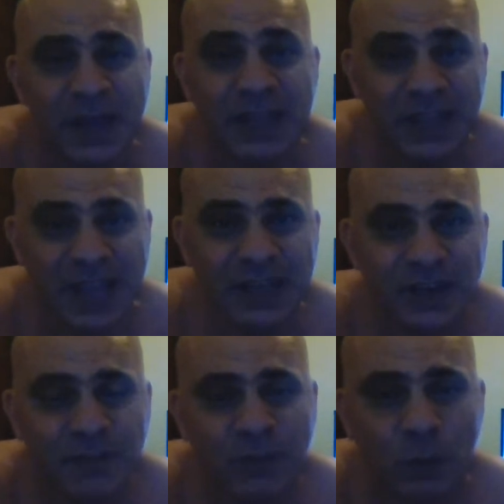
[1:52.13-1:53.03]
Then,
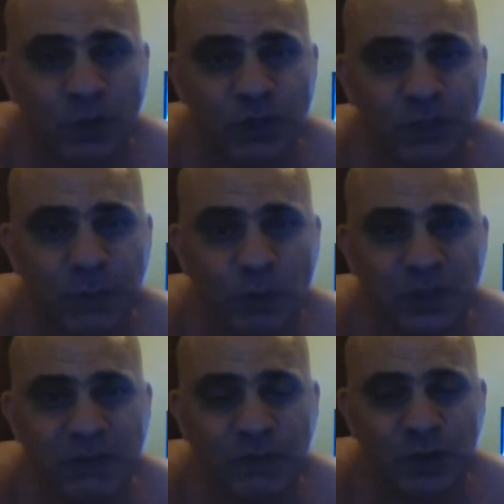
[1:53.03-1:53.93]
when she pulls
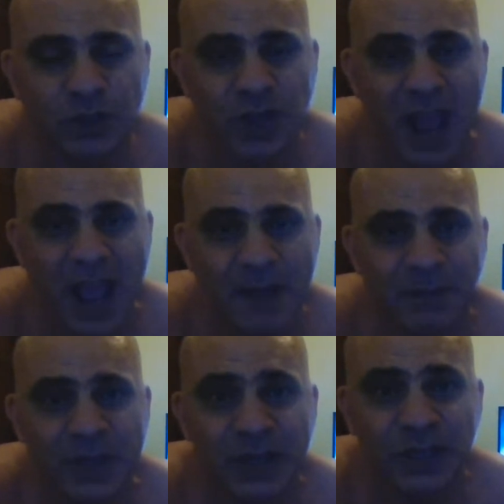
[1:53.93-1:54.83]
him for a chat,
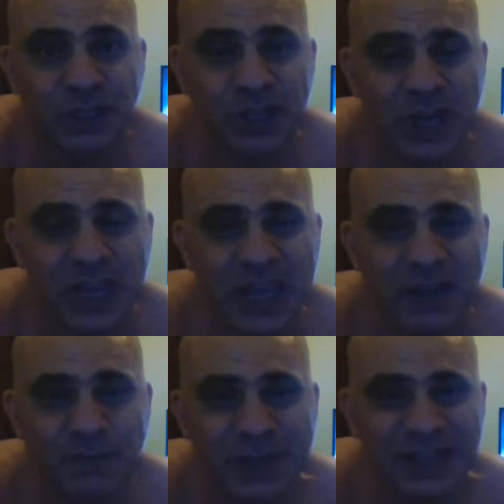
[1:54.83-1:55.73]
she
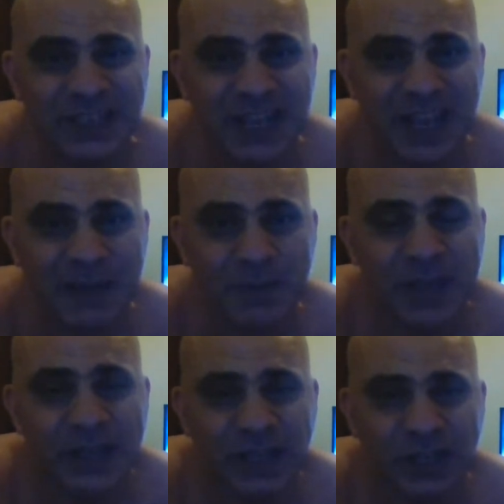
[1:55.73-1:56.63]
admits to him
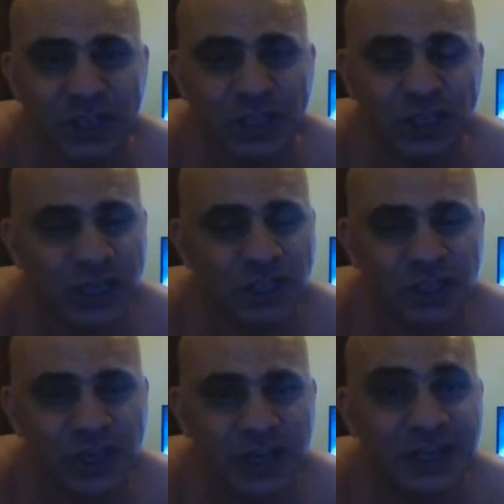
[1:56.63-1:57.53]
that she's
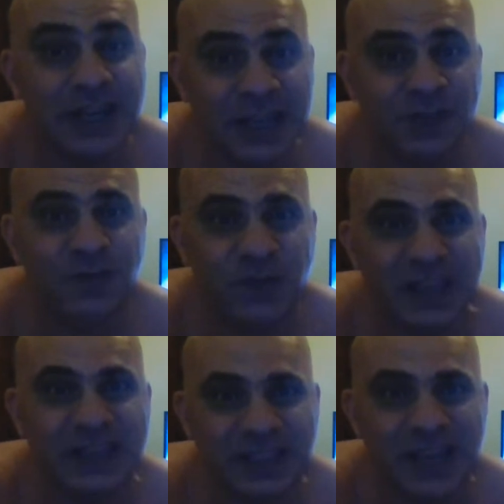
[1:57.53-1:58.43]
shit-stirred, and his
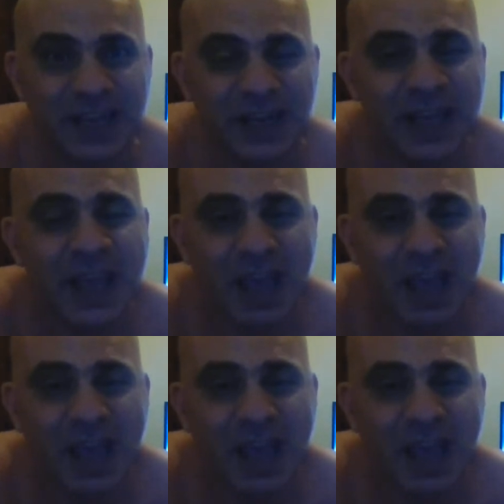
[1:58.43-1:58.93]
face then.